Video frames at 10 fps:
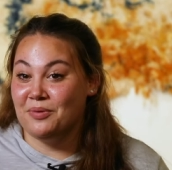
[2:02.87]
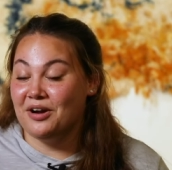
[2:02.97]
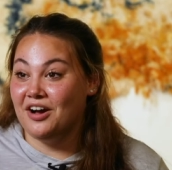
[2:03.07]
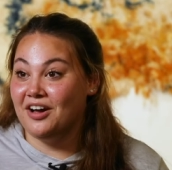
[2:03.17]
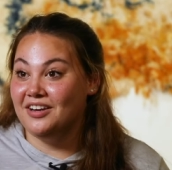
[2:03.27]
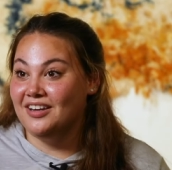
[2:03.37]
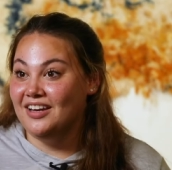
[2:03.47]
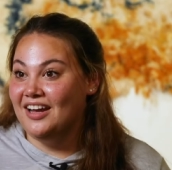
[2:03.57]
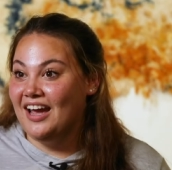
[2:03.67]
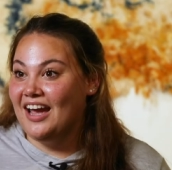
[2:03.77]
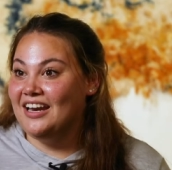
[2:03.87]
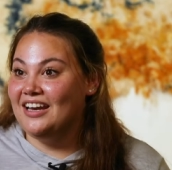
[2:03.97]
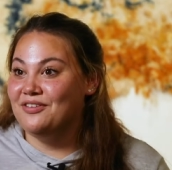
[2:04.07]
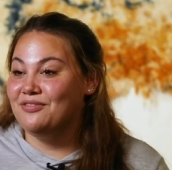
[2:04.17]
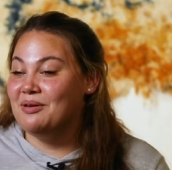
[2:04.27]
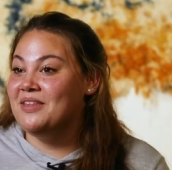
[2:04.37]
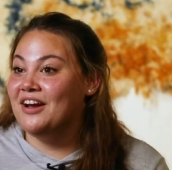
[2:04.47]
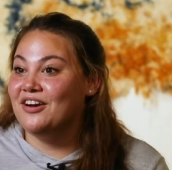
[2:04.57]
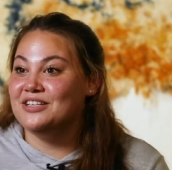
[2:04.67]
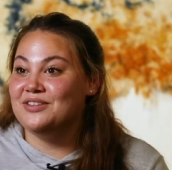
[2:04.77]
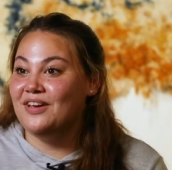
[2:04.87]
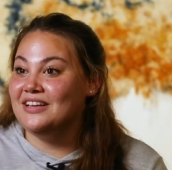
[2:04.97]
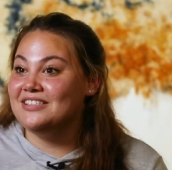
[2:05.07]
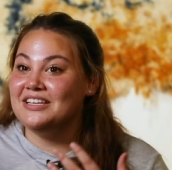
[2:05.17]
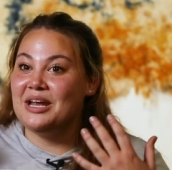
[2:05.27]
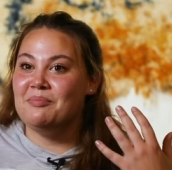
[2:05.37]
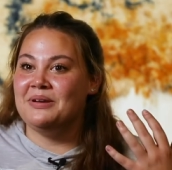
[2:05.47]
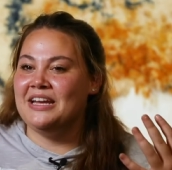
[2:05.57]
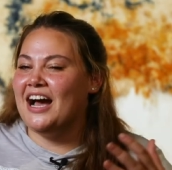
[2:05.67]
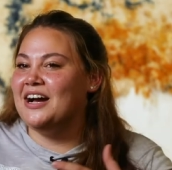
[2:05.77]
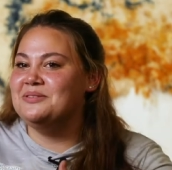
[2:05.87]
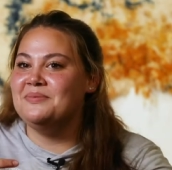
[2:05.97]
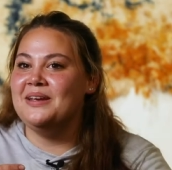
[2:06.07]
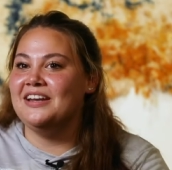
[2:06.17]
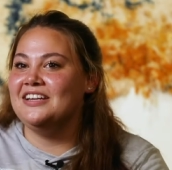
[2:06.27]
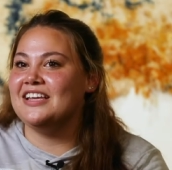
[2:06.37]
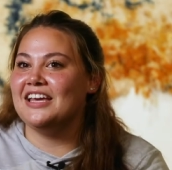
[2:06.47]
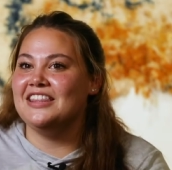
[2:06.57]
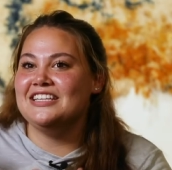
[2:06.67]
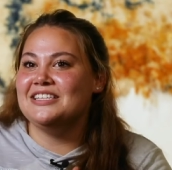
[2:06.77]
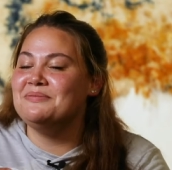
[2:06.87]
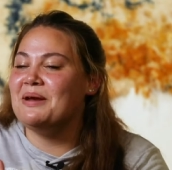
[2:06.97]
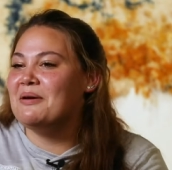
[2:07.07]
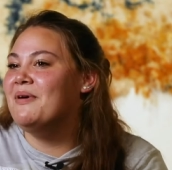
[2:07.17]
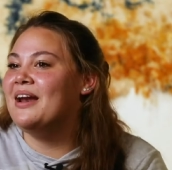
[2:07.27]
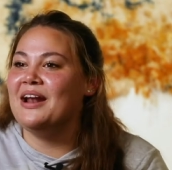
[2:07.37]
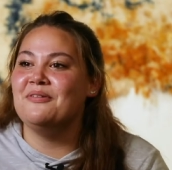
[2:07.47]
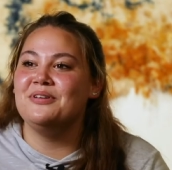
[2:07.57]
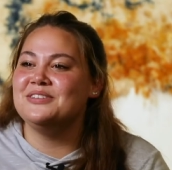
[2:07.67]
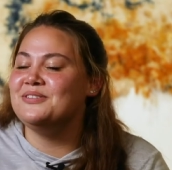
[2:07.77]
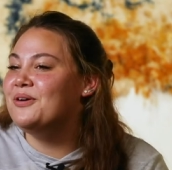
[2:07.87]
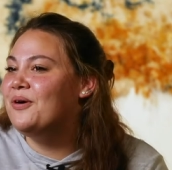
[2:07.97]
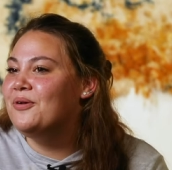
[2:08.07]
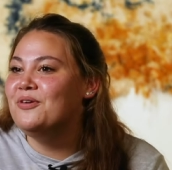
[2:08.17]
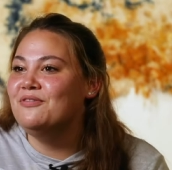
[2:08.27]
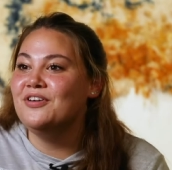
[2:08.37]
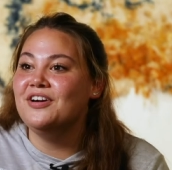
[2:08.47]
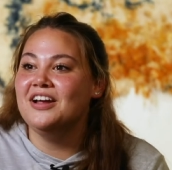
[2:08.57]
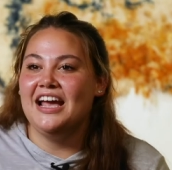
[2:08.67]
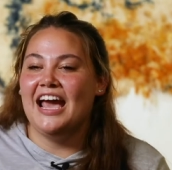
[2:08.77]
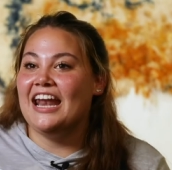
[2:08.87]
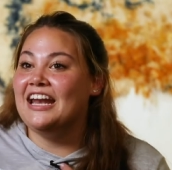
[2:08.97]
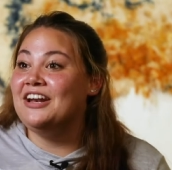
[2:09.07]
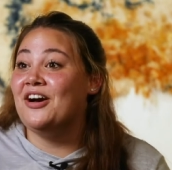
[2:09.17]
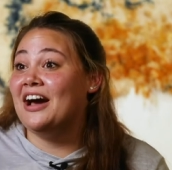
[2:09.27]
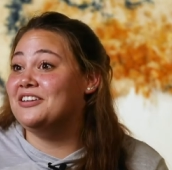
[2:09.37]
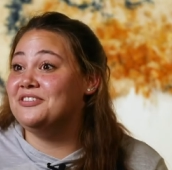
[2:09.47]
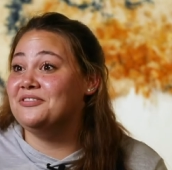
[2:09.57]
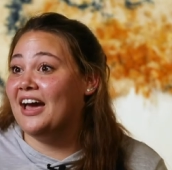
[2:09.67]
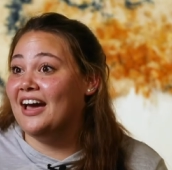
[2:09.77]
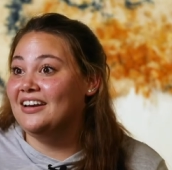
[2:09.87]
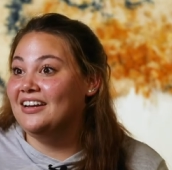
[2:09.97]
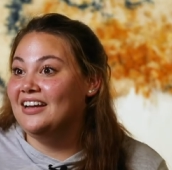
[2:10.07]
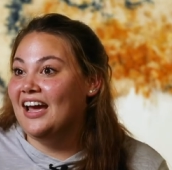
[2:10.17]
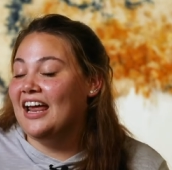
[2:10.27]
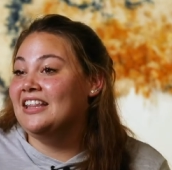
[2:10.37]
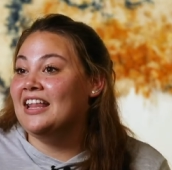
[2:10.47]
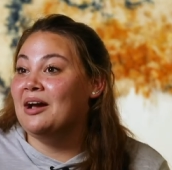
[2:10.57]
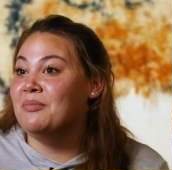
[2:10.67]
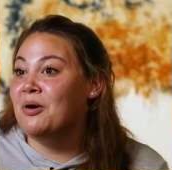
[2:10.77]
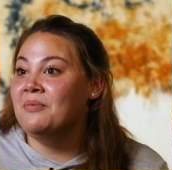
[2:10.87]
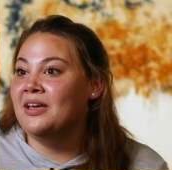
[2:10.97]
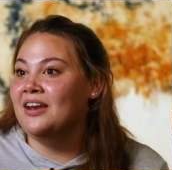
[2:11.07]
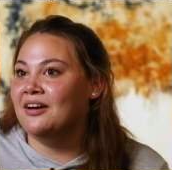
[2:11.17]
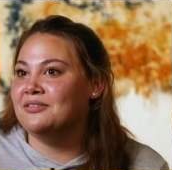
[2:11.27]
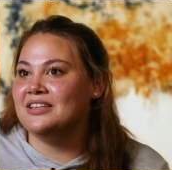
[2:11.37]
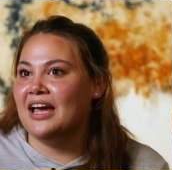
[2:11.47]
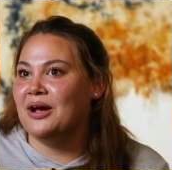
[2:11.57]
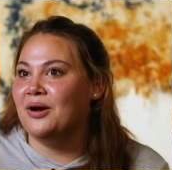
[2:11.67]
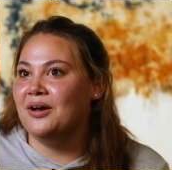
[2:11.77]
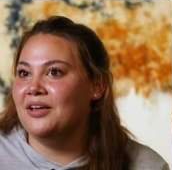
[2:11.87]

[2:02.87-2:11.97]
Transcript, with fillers: to work on. And from there, his face lit up and he hugged me and he's like, this is what I wanted. I want to start all over. And I didn't know how to do that. And in that moment, I was like,